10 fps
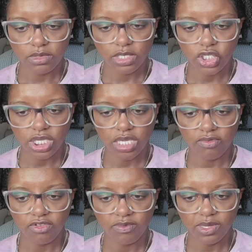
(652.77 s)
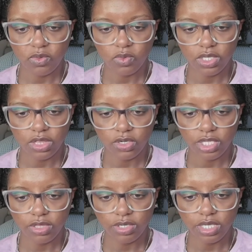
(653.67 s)
Achieved, spent
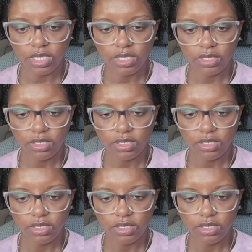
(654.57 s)
133.